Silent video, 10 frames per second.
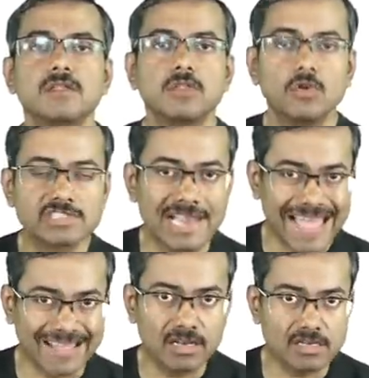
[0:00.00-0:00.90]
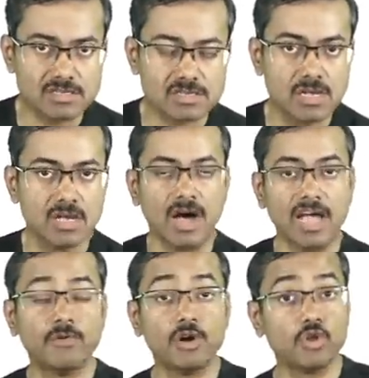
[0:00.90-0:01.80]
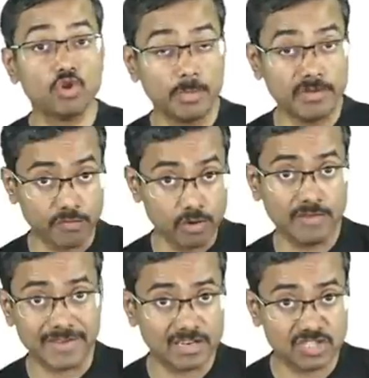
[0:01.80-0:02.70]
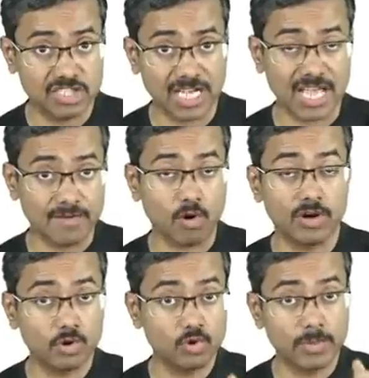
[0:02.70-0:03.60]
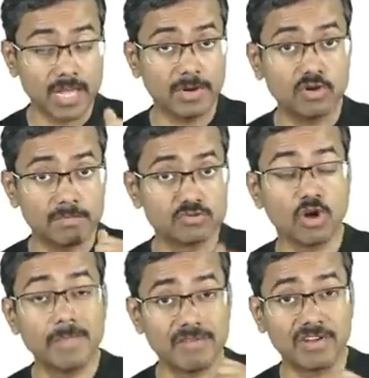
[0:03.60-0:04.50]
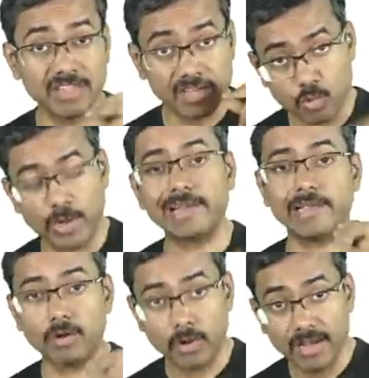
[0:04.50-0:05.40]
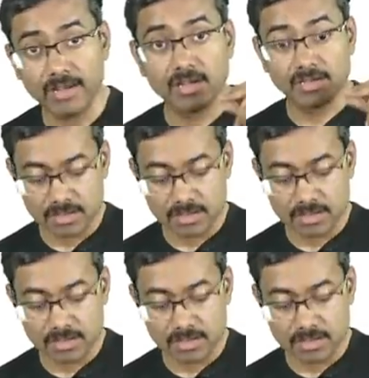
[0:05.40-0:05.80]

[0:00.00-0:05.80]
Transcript: No slackness. I want you to be full of energy and I want you to be able to absorb everything quickly. Okay.